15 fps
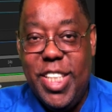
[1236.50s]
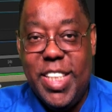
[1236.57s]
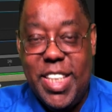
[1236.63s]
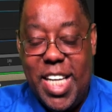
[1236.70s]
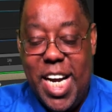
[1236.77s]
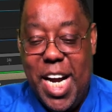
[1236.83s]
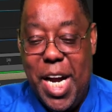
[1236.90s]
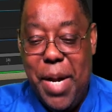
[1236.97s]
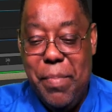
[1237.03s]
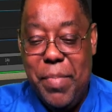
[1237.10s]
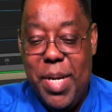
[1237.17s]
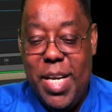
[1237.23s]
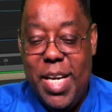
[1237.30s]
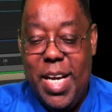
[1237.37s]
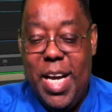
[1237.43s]
in time
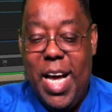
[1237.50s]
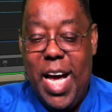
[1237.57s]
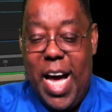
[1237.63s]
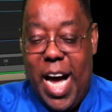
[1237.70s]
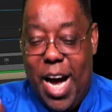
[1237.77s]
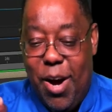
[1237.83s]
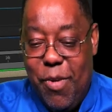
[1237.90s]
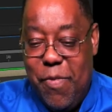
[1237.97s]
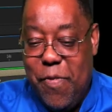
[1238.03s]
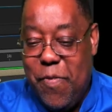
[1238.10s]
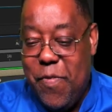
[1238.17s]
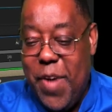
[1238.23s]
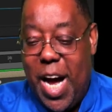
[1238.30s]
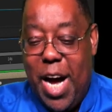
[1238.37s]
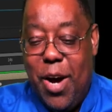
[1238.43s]
how,
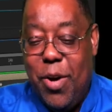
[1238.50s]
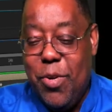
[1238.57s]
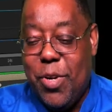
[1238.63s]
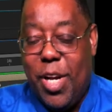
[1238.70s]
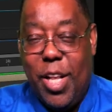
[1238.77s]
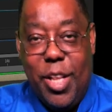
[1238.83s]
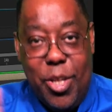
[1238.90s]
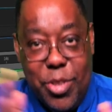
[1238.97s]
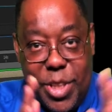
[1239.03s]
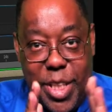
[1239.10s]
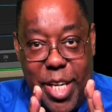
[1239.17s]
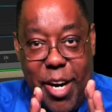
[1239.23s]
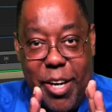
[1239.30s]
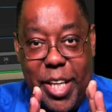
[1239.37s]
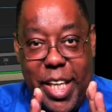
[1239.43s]
how close
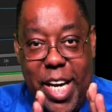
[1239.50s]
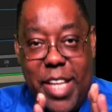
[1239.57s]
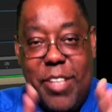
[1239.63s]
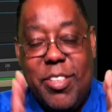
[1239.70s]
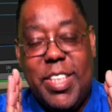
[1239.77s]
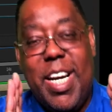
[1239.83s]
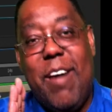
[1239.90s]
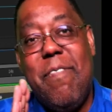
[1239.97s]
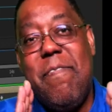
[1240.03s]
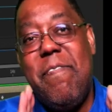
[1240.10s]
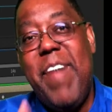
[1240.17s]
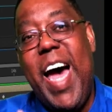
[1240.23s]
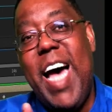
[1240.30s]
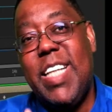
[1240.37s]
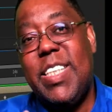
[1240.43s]
they are together is how
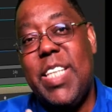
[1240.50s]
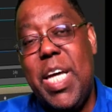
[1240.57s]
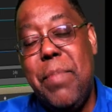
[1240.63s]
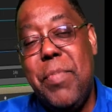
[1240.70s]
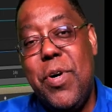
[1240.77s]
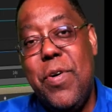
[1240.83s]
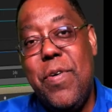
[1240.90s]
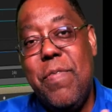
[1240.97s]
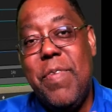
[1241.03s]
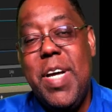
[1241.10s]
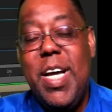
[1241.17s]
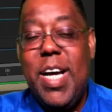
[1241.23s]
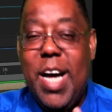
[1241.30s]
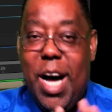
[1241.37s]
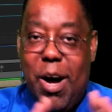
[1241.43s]
fast they move.
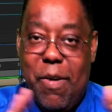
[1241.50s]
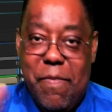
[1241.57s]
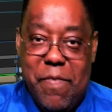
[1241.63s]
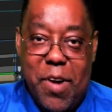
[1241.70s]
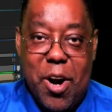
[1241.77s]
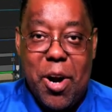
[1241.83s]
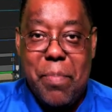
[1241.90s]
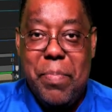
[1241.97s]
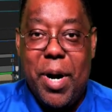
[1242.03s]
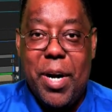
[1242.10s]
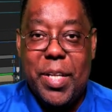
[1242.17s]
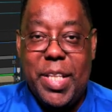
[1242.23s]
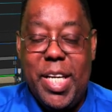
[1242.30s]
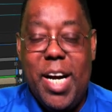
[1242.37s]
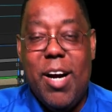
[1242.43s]
How far
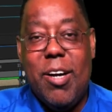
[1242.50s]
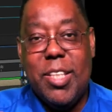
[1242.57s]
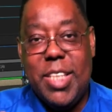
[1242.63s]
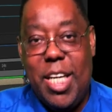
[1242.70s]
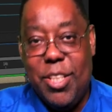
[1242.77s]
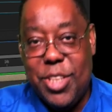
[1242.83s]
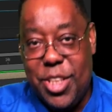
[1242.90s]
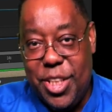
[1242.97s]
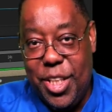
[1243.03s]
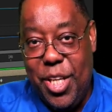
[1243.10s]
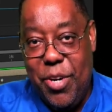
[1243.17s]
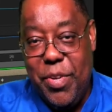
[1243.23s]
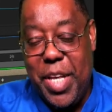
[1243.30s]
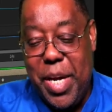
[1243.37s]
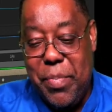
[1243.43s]
apart they are is how
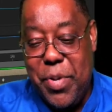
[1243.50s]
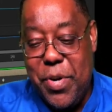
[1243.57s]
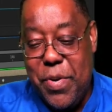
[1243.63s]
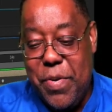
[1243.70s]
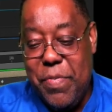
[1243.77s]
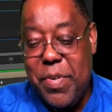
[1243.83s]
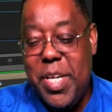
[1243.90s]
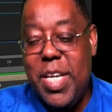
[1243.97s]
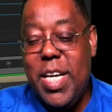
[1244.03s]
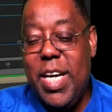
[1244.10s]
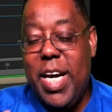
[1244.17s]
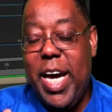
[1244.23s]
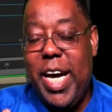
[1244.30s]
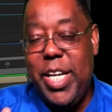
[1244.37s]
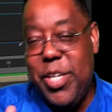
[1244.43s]
slow they move.
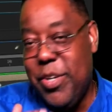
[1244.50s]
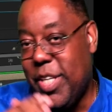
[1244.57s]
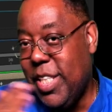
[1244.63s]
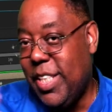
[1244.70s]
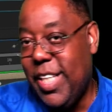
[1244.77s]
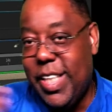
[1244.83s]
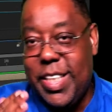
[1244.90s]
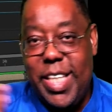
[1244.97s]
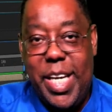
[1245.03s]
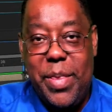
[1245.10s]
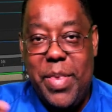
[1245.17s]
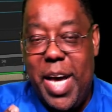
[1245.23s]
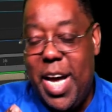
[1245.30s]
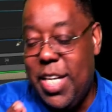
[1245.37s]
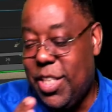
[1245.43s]
And you can dictate
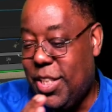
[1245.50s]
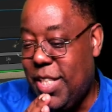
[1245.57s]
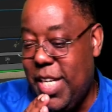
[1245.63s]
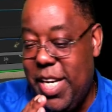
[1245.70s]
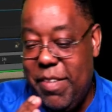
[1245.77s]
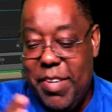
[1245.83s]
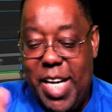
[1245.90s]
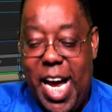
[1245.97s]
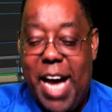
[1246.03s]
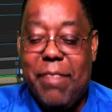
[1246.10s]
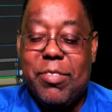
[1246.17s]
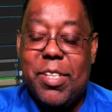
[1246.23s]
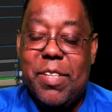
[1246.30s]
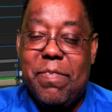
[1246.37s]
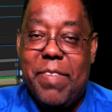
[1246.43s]
that even
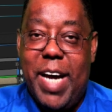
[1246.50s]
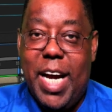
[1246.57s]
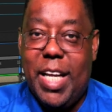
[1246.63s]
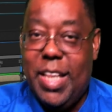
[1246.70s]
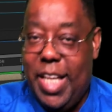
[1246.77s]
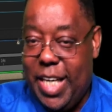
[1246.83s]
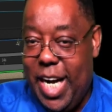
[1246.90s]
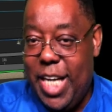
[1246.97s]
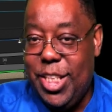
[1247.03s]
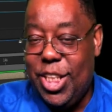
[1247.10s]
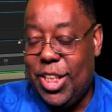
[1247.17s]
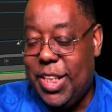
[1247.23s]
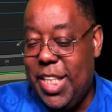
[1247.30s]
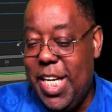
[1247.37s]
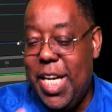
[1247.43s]
after the fact, like I
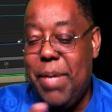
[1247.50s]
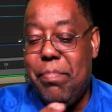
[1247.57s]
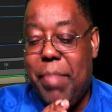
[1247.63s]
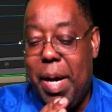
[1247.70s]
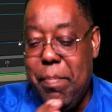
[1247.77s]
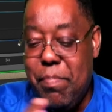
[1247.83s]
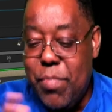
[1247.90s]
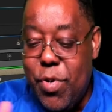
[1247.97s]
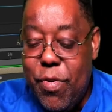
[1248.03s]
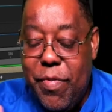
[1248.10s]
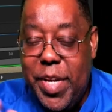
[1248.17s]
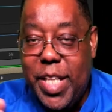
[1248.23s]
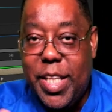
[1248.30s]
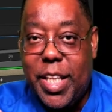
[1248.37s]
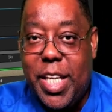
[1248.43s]
just did, by
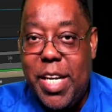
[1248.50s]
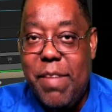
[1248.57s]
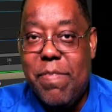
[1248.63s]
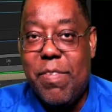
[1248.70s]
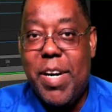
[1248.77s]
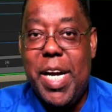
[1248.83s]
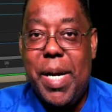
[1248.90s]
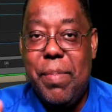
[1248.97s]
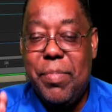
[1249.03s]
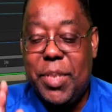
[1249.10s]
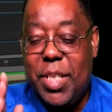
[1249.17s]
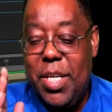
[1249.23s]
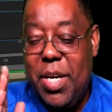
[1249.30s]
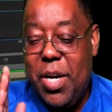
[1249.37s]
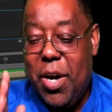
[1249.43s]
moving the keyframes
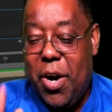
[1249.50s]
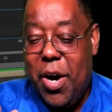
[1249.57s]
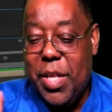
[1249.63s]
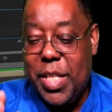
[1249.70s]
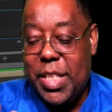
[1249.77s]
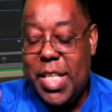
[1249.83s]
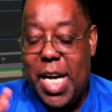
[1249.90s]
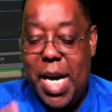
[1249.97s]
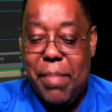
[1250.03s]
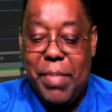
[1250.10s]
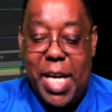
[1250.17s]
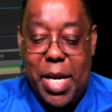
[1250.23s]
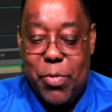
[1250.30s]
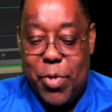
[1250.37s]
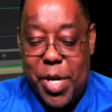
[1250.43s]
on the
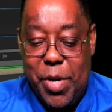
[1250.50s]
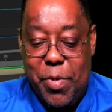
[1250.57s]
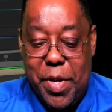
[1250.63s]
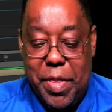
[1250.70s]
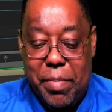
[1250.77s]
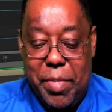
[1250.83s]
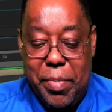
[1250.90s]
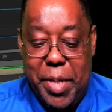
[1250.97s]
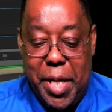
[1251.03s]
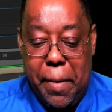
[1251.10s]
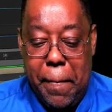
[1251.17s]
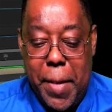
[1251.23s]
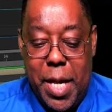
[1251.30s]
timeline where you want them to be.